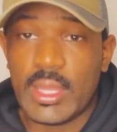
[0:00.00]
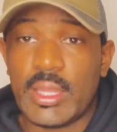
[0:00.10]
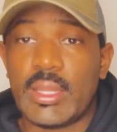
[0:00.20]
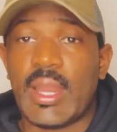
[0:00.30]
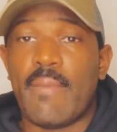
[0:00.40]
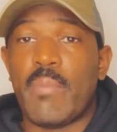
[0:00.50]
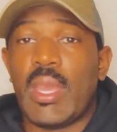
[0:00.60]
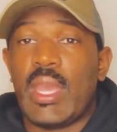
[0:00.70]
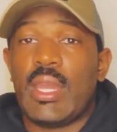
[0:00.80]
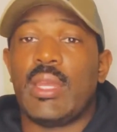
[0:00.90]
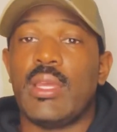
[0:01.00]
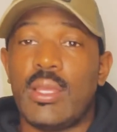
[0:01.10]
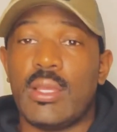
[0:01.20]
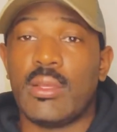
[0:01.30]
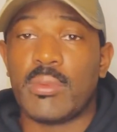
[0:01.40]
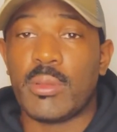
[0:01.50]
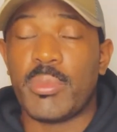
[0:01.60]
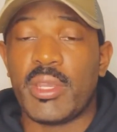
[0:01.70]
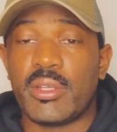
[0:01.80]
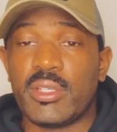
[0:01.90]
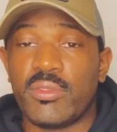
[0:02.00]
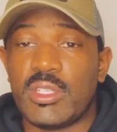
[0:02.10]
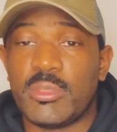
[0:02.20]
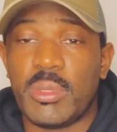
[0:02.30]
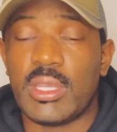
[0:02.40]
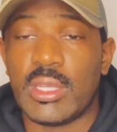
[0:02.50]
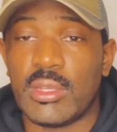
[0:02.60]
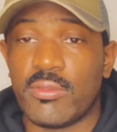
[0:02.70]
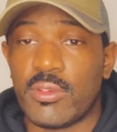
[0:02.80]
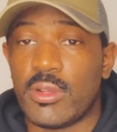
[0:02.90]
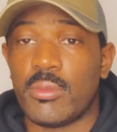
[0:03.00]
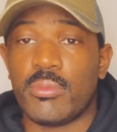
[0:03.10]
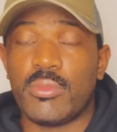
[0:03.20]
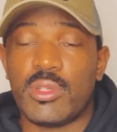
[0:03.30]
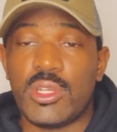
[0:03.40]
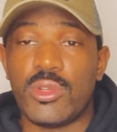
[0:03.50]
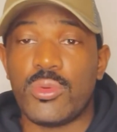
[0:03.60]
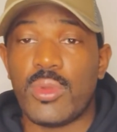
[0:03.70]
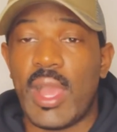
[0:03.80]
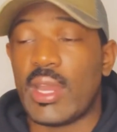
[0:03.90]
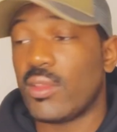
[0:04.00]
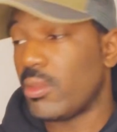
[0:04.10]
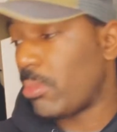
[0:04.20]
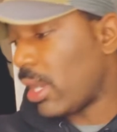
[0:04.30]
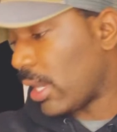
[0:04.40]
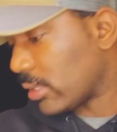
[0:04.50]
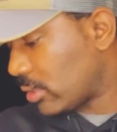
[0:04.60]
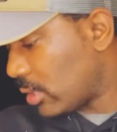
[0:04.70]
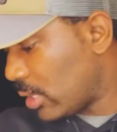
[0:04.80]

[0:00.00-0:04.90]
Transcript: not bad comparatively speaking from new out of the box.